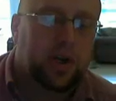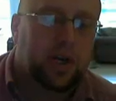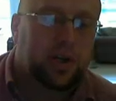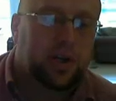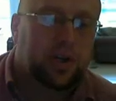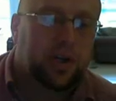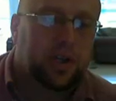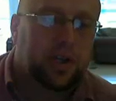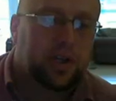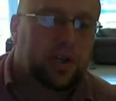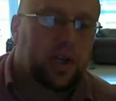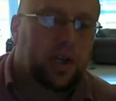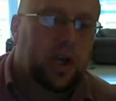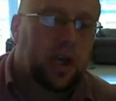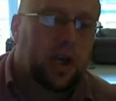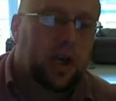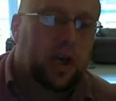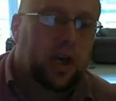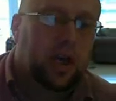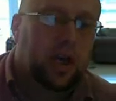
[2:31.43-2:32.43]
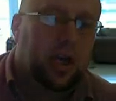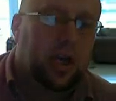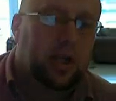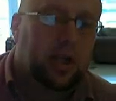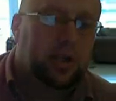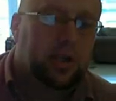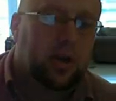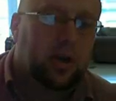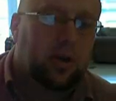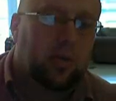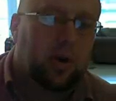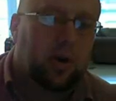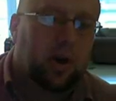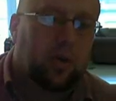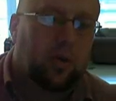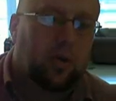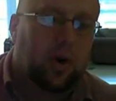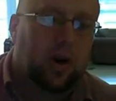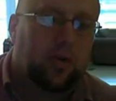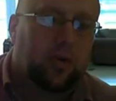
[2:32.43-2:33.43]
concentrations, and
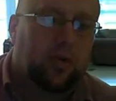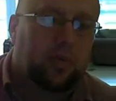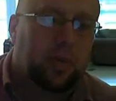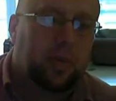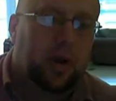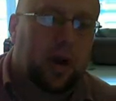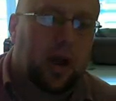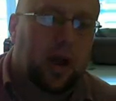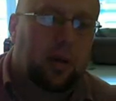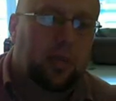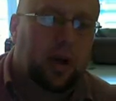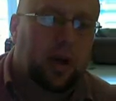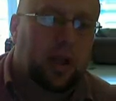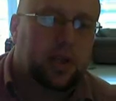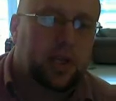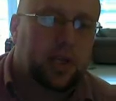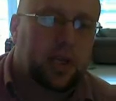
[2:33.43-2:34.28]
so we're going to work it from here.